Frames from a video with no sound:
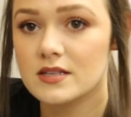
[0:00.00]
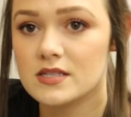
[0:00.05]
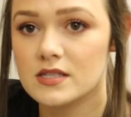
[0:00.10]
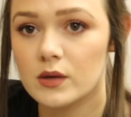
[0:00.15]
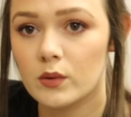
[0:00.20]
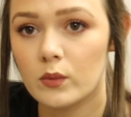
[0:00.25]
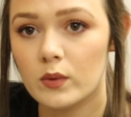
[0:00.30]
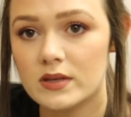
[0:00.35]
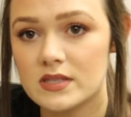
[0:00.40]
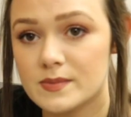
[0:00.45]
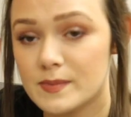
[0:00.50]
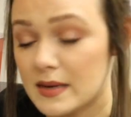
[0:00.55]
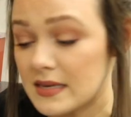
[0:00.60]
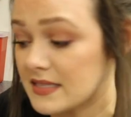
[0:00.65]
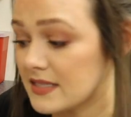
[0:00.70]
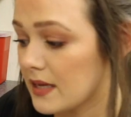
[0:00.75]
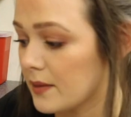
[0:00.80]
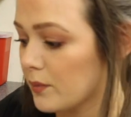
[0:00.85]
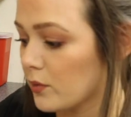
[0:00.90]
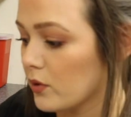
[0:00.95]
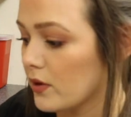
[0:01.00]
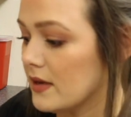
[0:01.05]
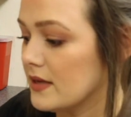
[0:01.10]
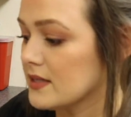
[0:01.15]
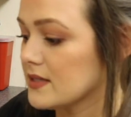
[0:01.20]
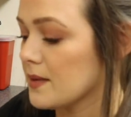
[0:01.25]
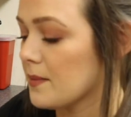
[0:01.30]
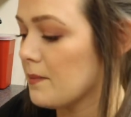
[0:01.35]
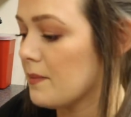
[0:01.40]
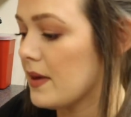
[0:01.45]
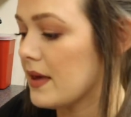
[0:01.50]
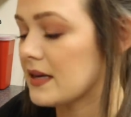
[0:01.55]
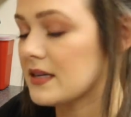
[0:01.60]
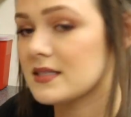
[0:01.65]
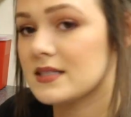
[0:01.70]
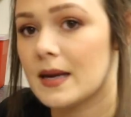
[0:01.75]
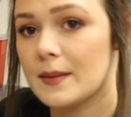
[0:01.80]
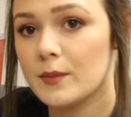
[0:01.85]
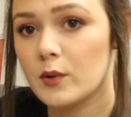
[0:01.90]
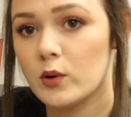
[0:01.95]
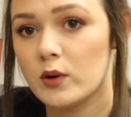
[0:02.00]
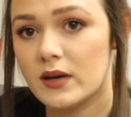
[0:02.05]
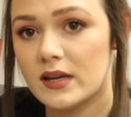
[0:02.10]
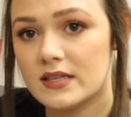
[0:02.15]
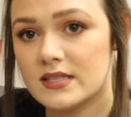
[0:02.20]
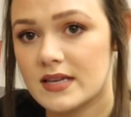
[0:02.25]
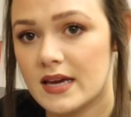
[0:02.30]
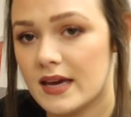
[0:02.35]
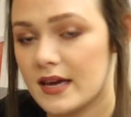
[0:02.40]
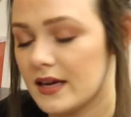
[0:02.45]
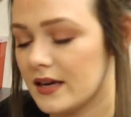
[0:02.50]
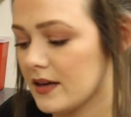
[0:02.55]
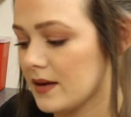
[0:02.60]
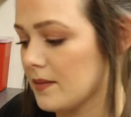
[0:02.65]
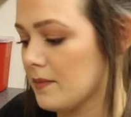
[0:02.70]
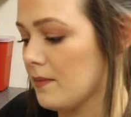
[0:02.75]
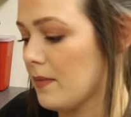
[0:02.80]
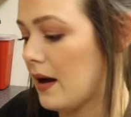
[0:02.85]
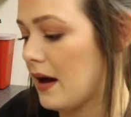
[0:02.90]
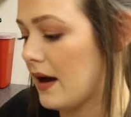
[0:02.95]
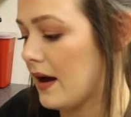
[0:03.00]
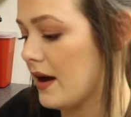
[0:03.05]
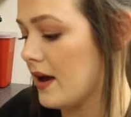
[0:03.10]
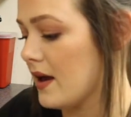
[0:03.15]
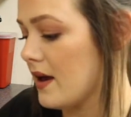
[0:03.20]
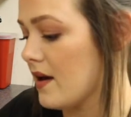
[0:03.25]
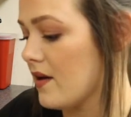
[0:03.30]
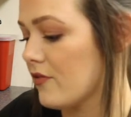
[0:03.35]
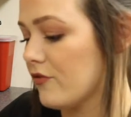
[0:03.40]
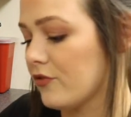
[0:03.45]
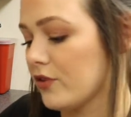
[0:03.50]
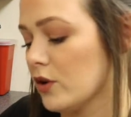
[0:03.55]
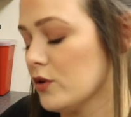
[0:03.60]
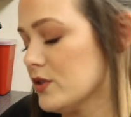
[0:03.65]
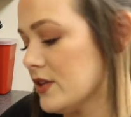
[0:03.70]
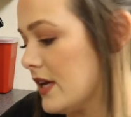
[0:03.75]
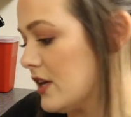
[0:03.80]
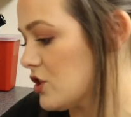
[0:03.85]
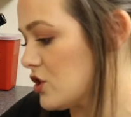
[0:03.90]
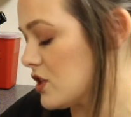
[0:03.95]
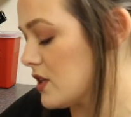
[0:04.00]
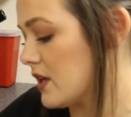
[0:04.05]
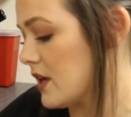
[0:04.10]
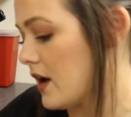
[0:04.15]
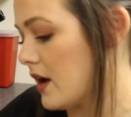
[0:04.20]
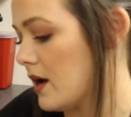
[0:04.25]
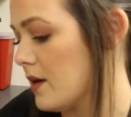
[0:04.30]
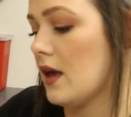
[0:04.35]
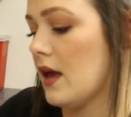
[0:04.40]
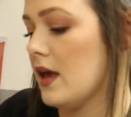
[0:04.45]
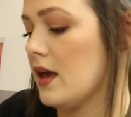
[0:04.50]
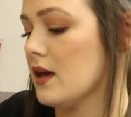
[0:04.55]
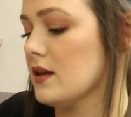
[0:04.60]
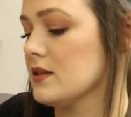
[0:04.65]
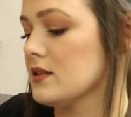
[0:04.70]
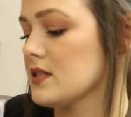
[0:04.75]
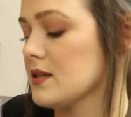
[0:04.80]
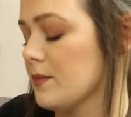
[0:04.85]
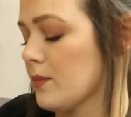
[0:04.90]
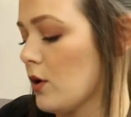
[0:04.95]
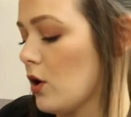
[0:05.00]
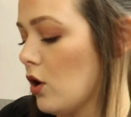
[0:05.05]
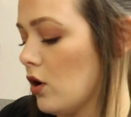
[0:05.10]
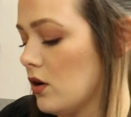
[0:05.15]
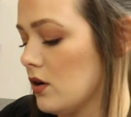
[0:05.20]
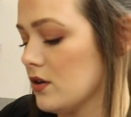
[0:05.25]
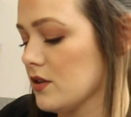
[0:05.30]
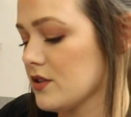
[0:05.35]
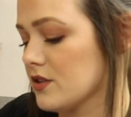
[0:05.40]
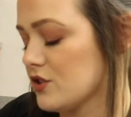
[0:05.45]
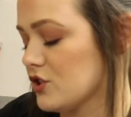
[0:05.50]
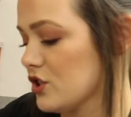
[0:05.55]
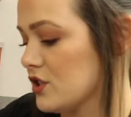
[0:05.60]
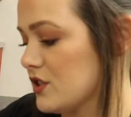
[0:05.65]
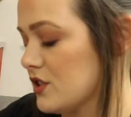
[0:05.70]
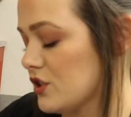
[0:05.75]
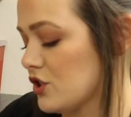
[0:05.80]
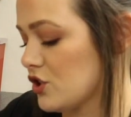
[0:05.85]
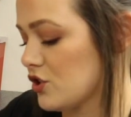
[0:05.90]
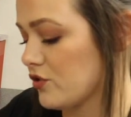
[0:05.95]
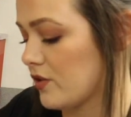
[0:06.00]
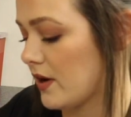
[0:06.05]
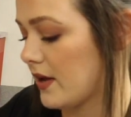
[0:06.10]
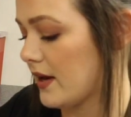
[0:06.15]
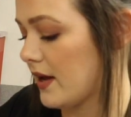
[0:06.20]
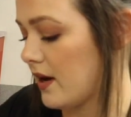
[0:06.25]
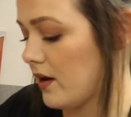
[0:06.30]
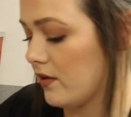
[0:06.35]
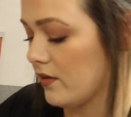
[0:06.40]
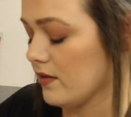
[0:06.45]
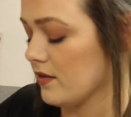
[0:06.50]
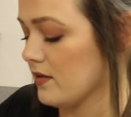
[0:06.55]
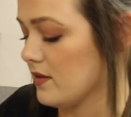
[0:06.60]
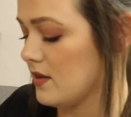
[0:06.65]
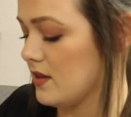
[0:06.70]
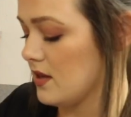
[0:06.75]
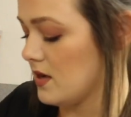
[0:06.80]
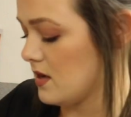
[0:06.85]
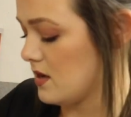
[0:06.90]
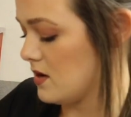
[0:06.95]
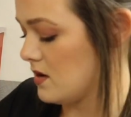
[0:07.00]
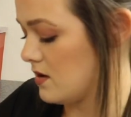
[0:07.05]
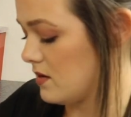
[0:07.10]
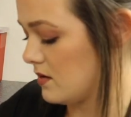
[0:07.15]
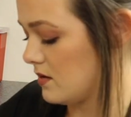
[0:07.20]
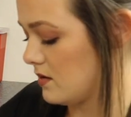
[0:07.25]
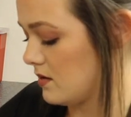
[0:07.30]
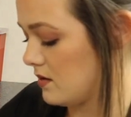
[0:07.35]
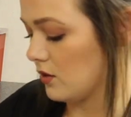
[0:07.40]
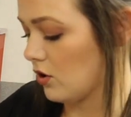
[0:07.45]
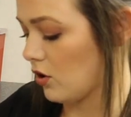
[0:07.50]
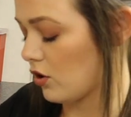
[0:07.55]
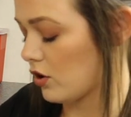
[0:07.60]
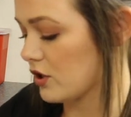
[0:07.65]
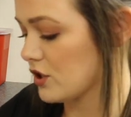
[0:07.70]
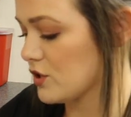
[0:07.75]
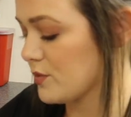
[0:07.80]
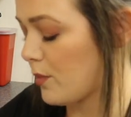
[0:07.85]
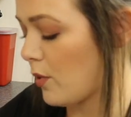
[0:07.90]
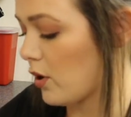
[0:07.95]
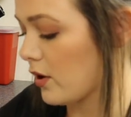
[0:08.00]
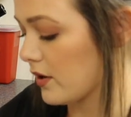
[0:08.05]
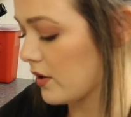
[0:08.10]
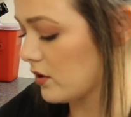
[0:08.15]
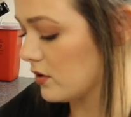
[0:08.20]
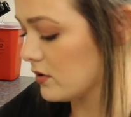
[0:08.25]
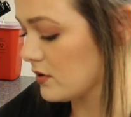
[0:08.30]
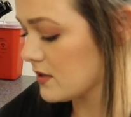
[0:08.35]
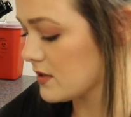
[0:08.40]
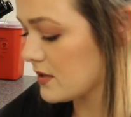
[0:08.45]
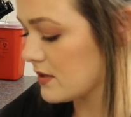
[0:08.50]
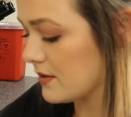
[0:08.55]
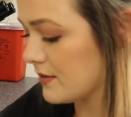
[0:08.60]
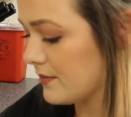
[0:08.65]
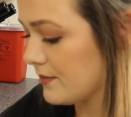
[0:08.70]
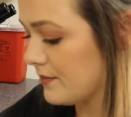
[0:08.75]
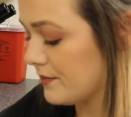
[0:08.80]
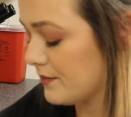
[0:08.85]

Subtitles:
So once my sample is mixed, I'm going to take my flotation cup and some gauze just to strain out the large particles.